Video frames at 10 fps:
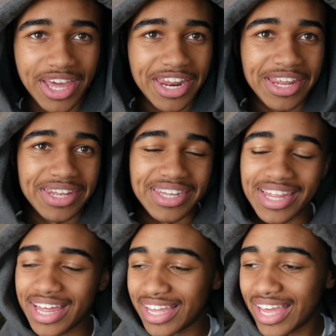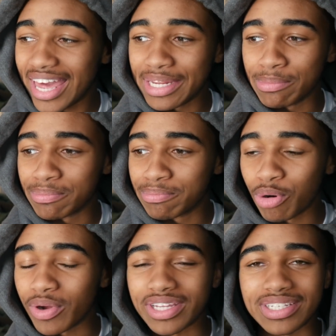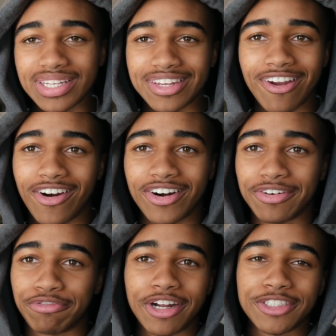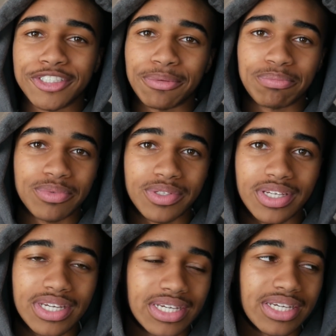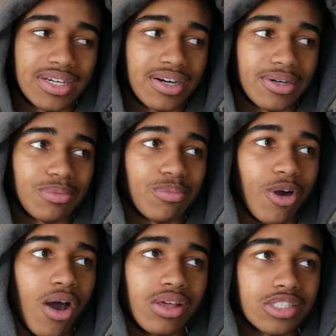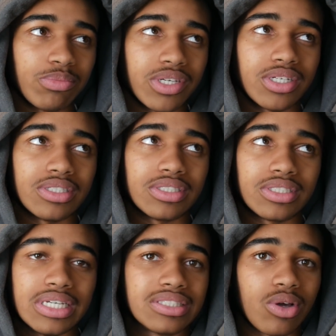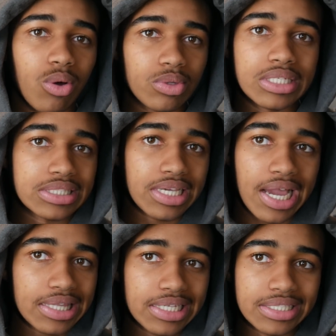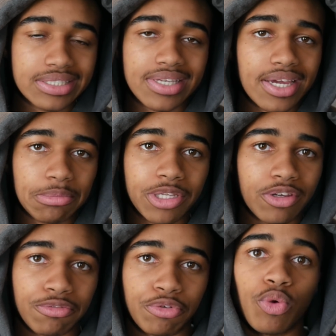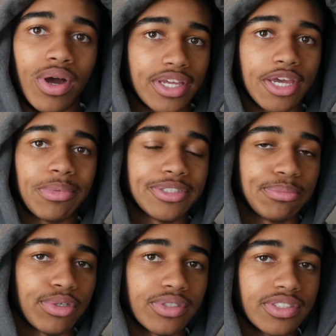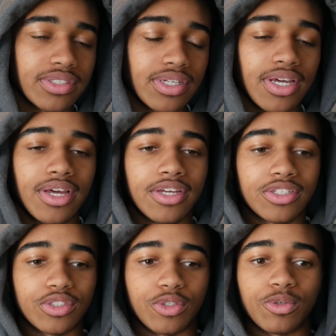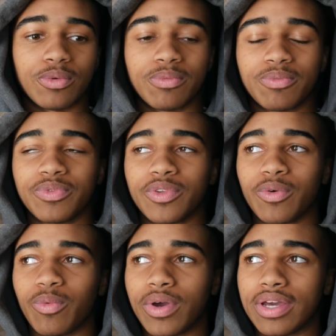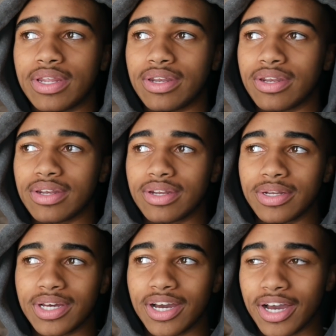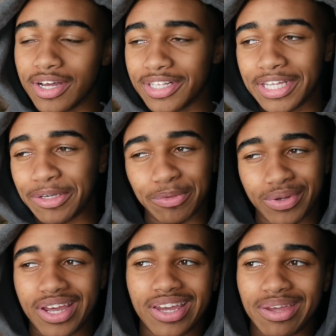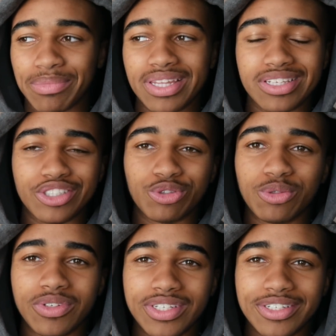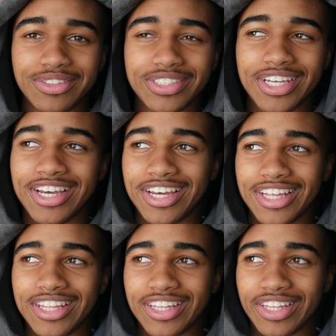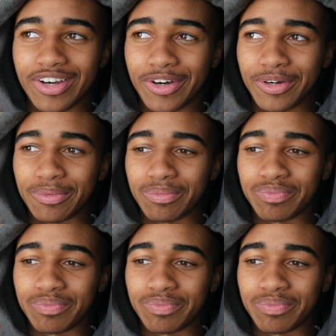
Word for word: at any point in our friendship. Um, honestly, because it's only a tiny segment of who I am as a person. So when like when I make these YouTube videos, um,